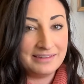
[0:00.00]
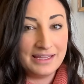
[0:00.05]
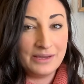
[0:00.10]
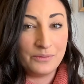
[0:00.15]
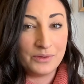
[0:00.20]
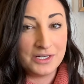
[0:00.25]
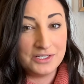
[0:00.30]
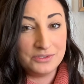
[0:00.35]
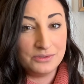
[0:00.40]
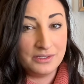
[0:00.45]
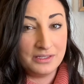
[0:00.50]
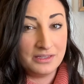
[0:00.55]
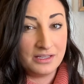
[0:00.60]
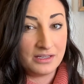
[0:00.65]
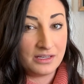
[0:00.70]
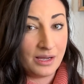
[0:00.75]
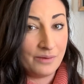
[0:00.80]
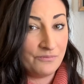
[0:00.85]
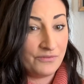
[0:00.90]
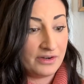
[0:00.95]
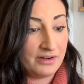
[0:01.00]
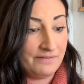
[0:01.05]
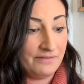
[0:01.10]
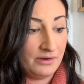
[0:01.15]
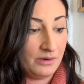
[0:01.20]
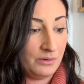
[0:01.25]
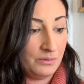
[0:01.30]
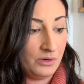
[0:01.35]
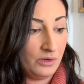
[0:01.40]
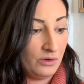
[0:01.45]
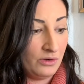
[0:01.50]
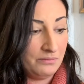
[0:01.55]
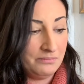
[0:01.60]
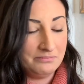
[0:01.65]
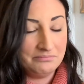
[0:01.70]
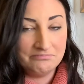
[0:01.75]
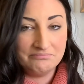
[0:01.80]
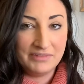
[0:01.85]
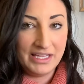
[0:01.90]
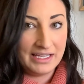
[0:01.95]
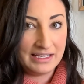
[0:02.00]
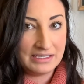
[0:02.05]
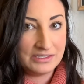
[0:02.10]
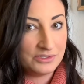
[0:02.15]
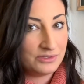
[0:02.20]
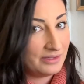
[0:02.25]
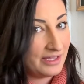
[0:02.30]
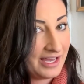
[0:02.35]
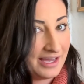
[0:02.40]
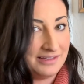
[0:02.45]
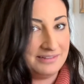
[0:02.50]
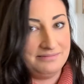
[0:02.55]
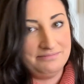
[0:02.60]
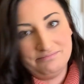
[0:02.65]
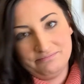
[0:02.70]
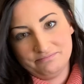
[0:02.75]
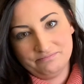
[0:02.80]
they want to do it in the comfort of their own home, they can do that.